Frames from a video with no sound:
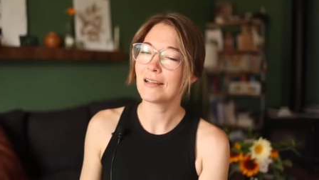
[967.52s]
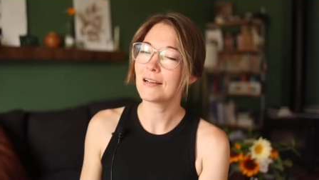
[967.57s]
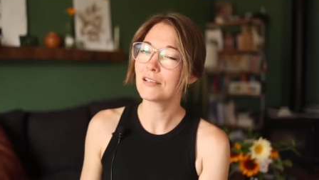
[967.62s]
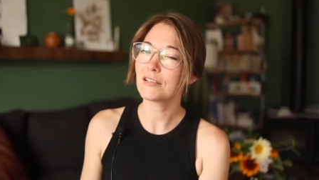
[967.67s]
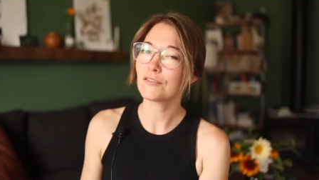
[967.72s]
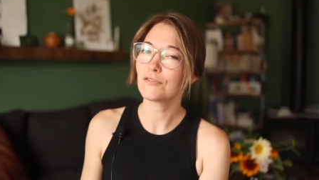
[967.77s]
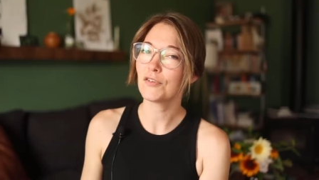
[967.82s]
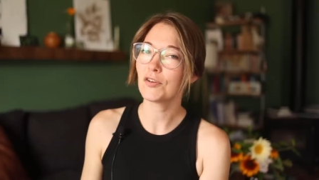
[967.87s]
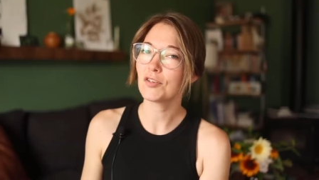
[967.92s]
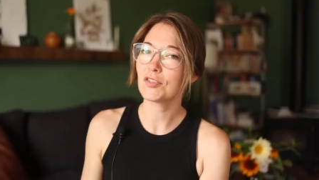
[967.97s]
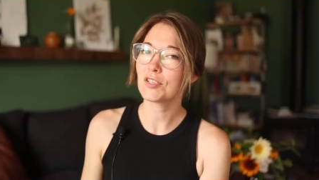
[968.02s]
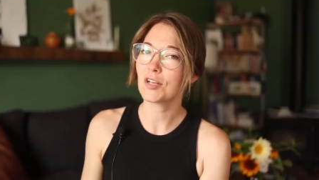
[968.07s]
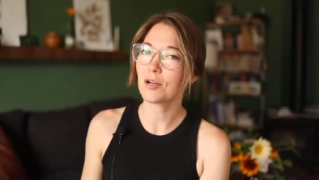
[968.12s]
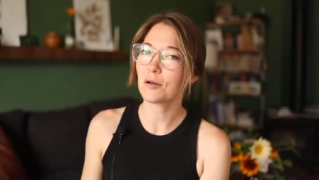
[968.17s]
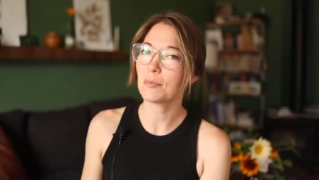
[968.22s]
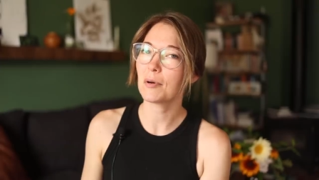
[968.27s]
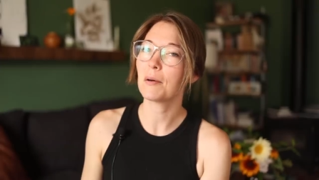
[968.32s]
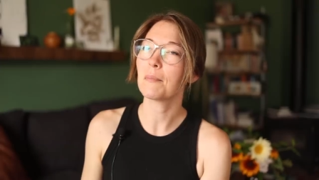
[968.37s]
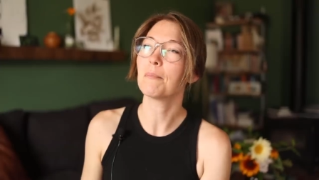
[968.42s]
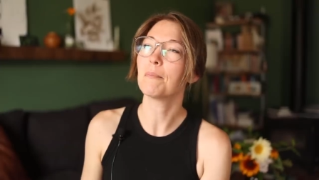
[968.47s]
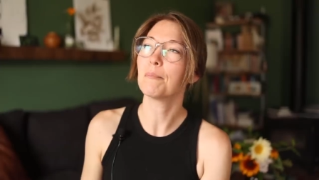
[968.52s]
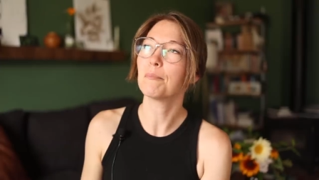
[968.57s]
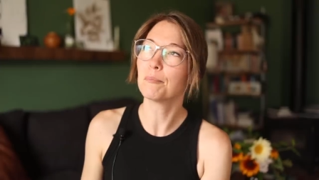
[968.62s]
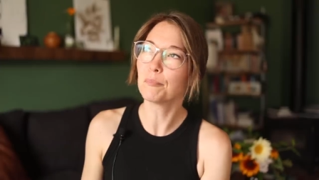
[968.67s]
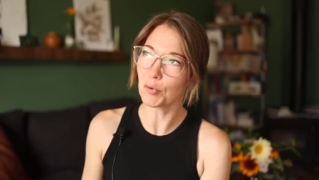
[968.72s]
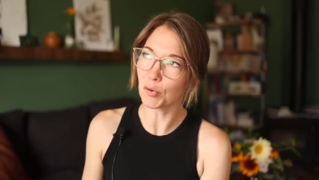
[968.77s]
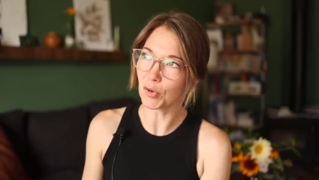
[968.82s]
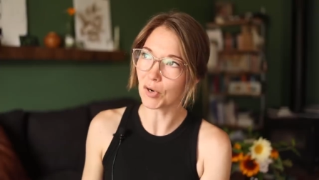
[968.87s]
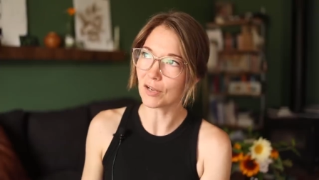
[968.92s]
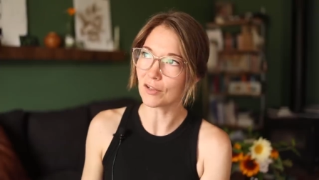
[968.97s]
Let us first talk about
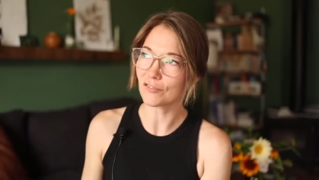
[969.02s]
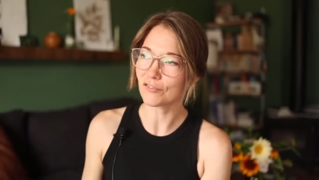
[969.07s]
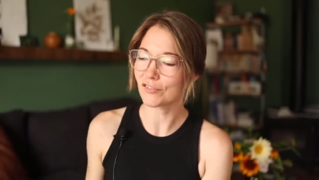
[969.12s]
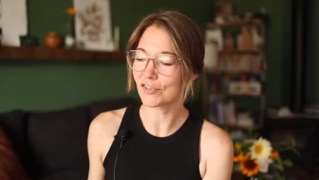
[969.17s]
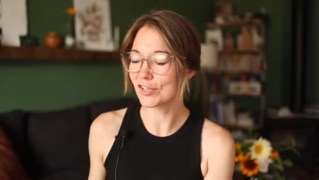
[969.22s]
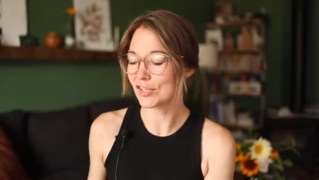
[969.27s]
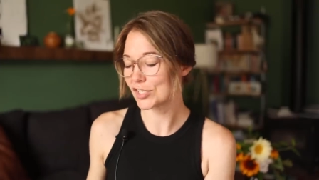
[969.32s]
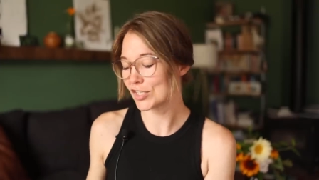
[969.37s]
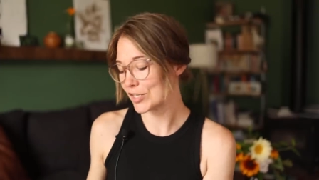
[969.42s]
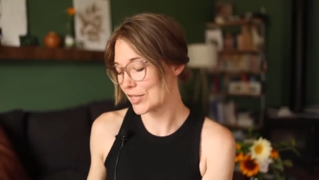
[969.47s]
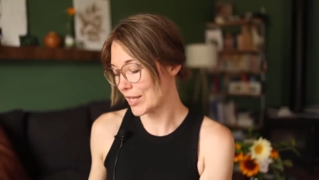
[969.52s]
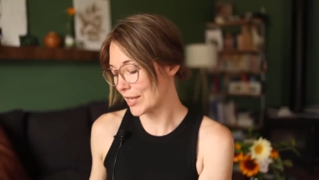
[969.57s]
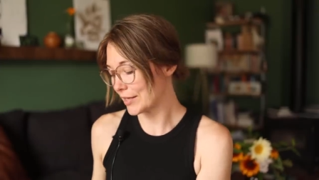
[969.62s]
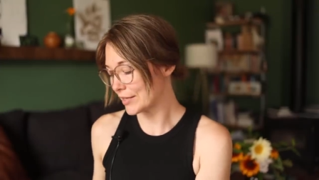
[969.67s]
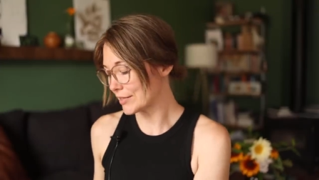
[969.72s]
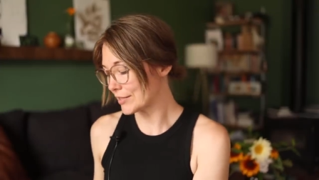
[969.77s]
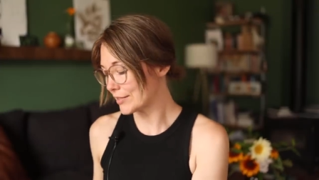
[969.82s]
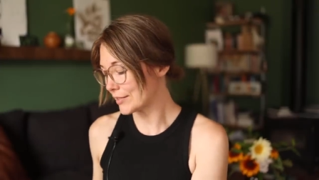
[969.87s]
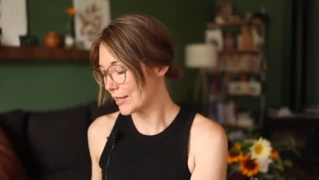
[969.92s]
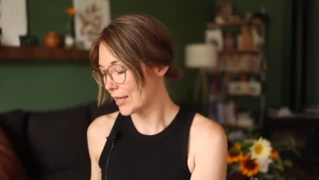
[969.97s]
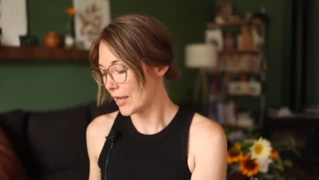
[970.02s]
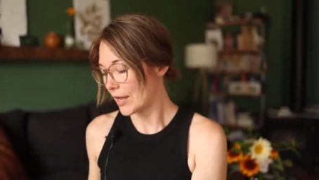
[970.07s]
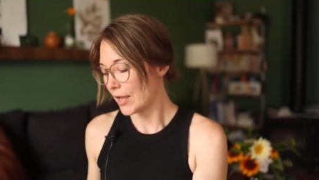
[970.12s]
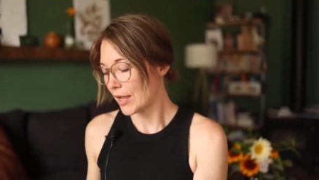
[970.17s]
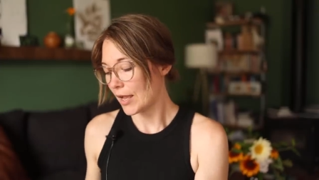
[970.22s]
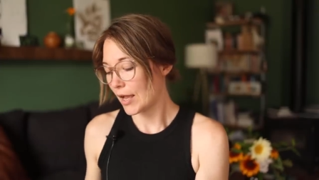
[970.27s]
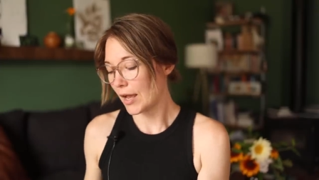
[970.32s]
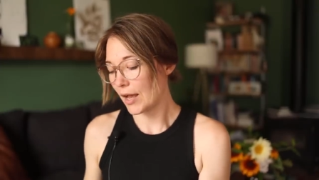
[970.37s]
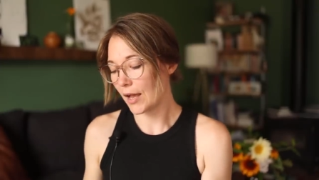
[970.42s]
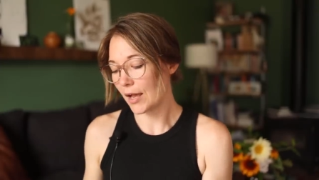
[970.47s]
boring finished things
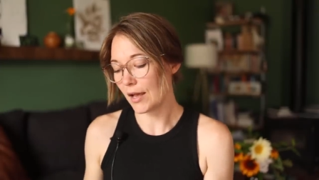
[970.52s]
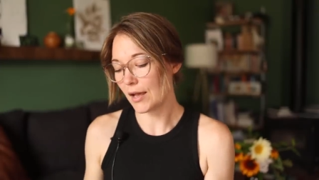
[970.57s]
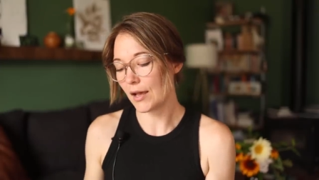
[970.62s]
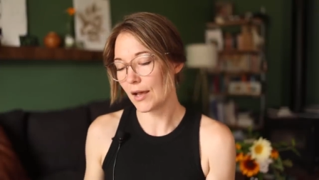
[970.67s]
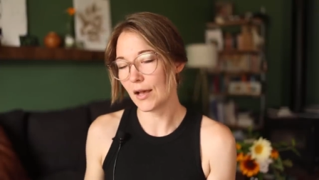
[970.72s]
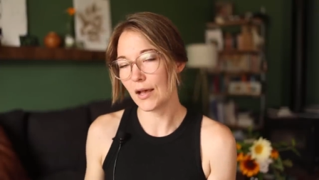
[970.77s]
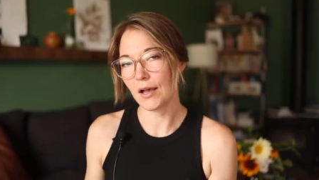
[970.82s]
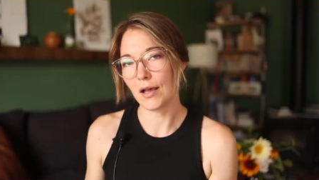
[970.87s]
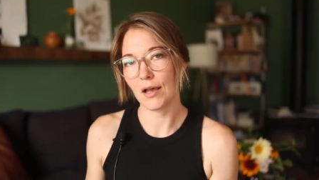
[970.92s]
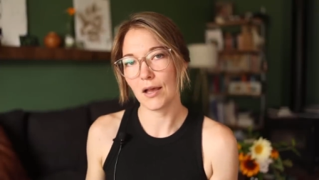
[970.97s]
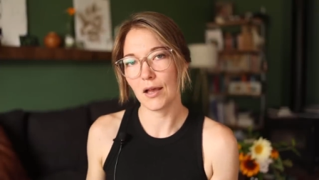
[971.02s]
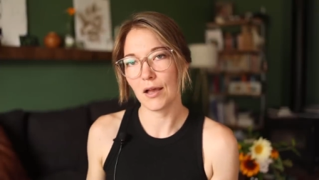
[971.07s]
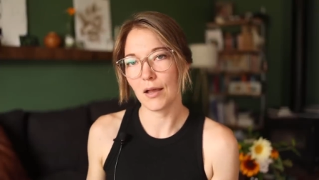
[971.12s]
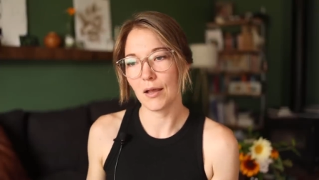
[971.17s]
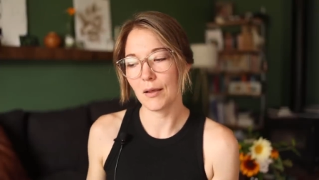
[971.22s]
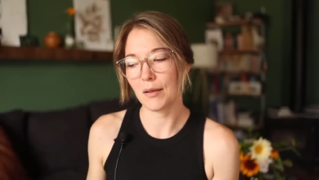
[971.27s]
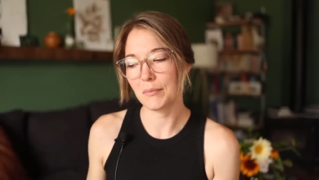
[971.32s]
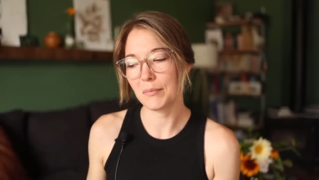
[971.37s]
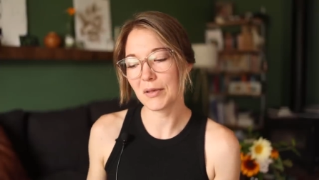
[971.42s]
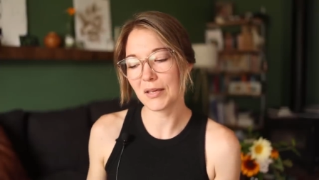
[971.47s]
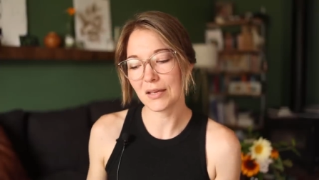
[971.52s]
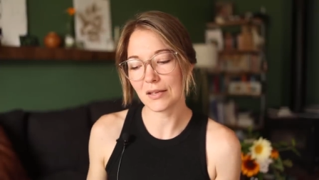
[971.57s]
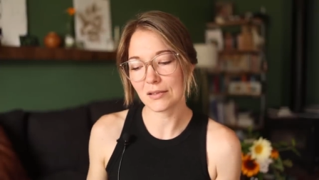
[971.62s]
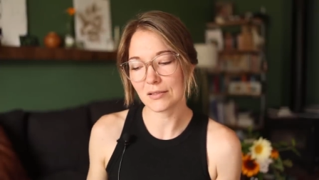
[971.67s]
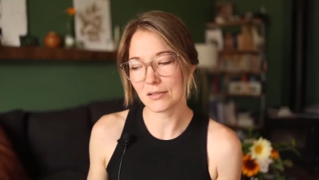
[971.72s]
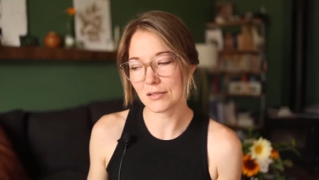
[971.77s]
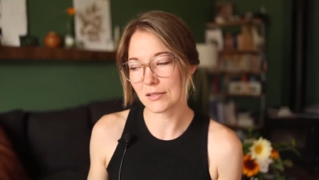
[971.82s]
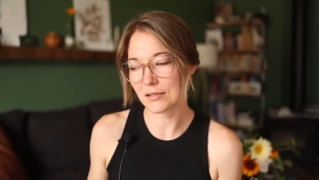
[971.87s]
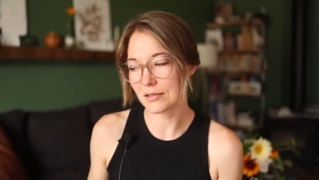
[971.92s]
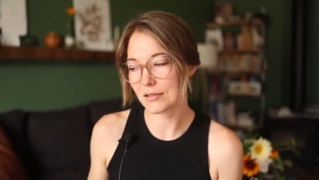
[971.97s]
uh,
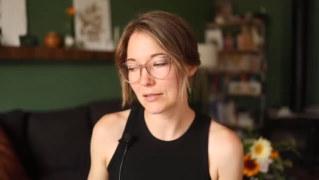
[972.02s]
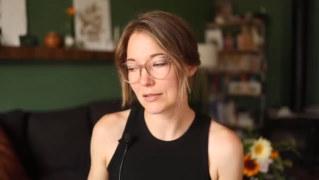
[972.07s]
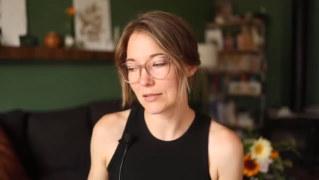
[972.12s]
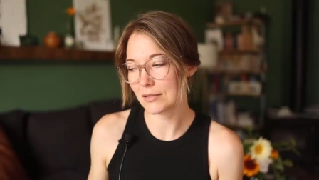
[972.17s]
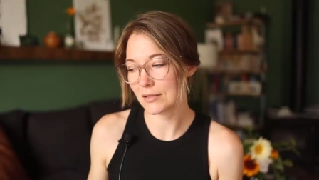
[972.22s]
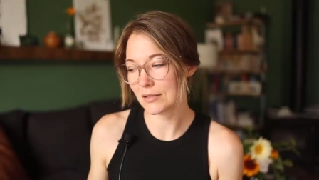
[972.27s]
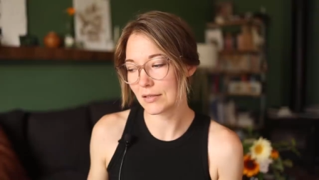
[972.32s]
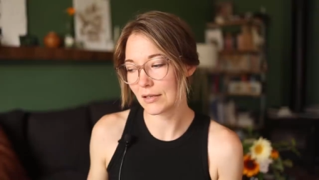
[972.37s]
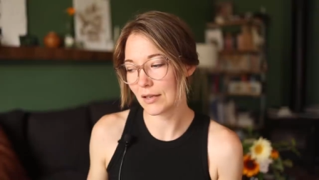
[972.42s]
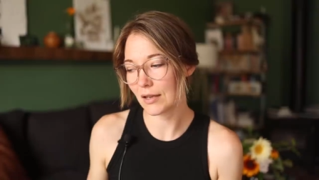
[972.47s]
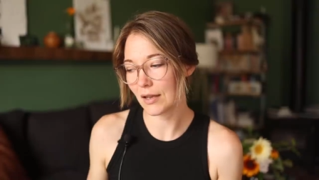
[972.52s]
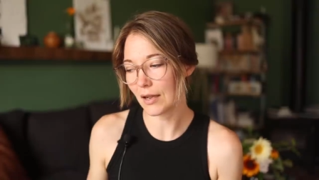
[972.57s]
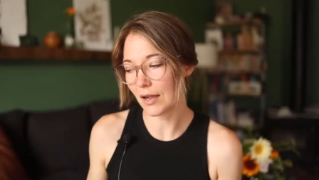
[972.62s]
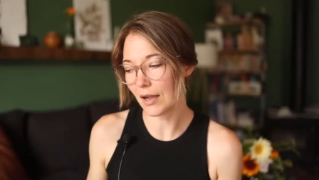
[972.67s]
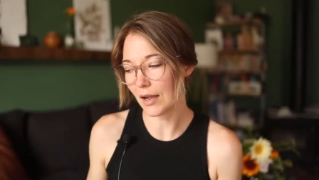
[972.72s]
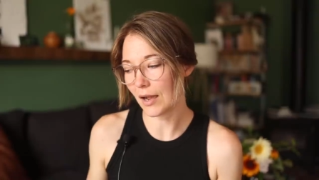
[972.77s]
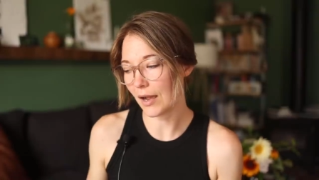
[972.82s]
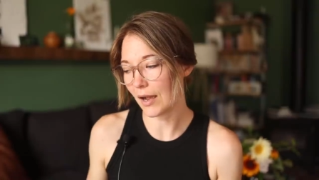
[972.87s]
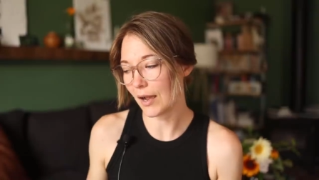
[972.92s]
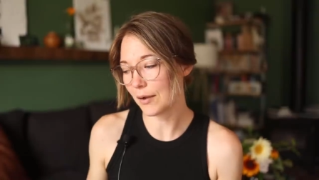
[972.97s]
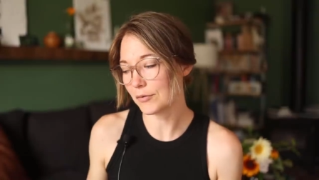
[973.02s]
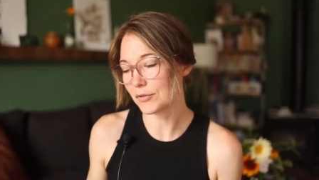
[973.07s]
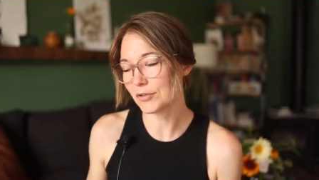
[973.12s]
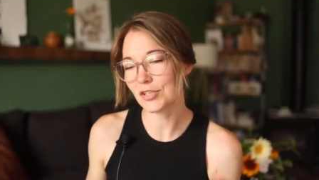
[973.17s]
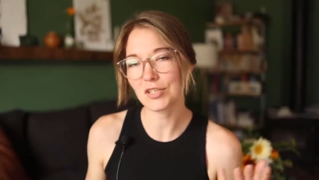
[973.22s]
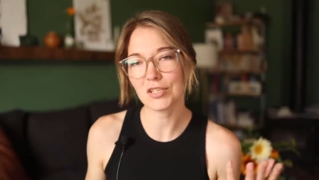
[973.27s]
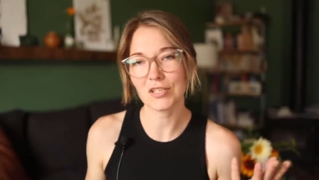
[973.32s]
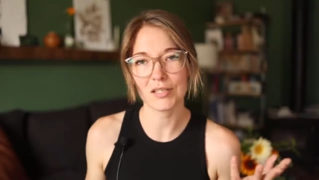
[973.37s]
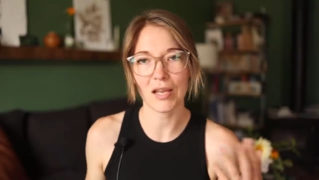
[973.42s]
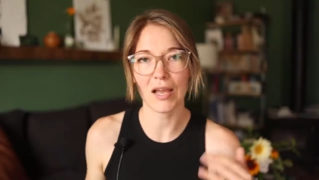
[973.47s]
because I was
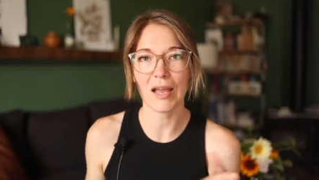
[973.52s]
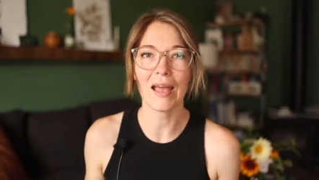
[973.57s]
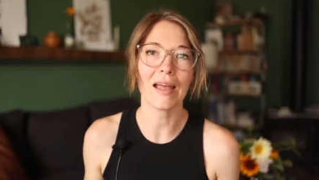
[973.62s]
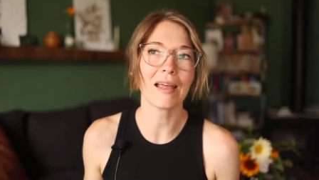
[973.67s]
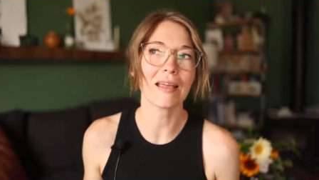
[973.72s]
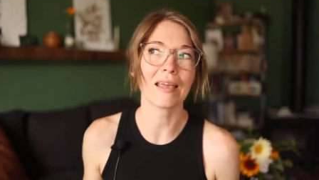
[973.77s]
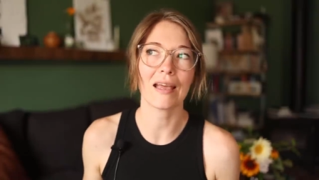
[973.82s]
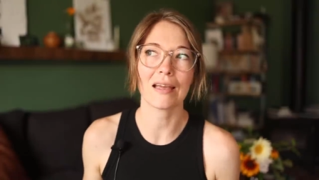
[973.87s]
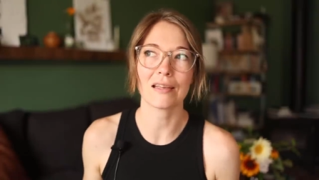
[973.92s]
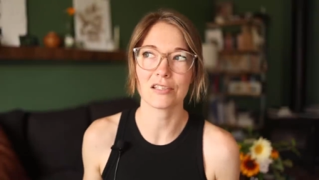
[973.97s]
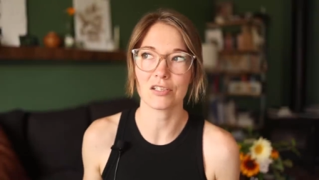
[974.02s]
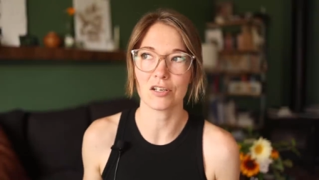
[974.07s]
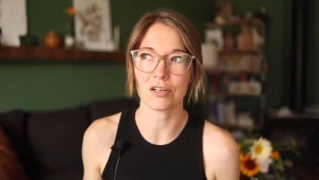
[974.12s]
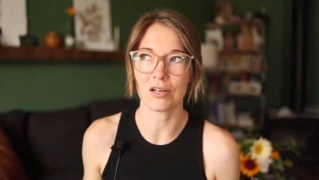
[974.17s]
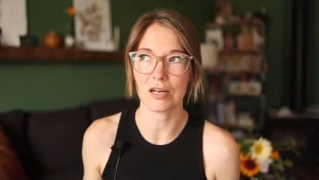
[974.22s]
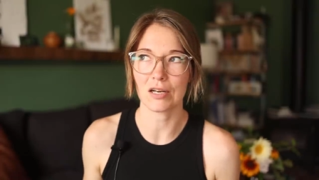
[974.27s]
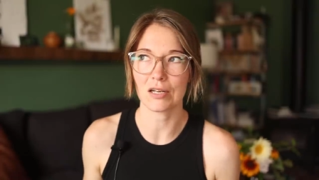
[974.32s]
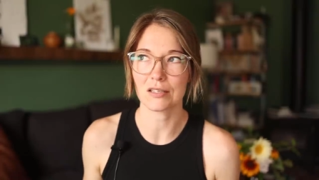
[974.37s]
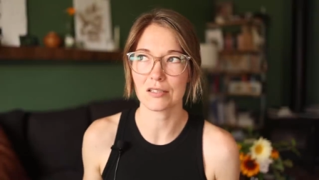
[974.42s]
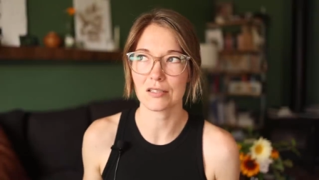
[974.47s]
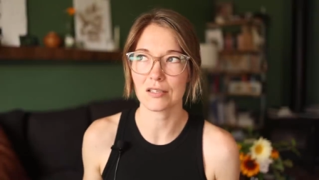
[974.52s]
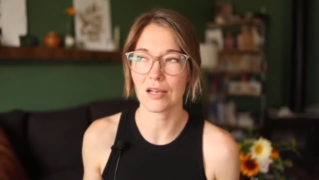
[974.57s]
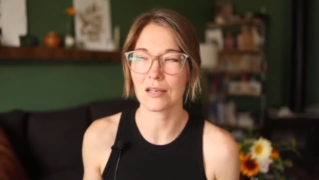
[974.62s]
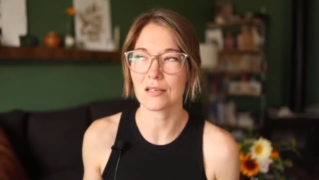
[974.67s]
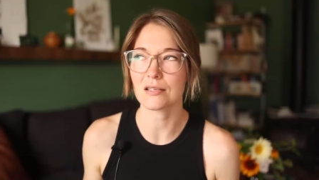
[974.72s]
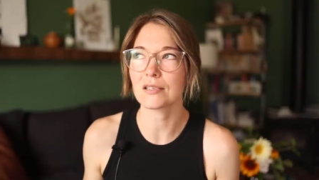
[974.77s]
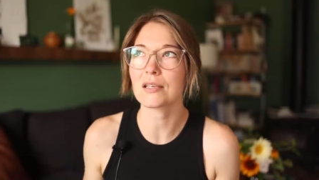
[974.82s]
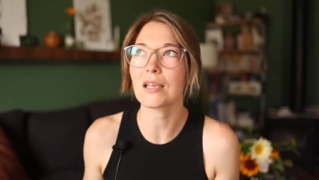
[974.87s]
just I had cast onitis, guys.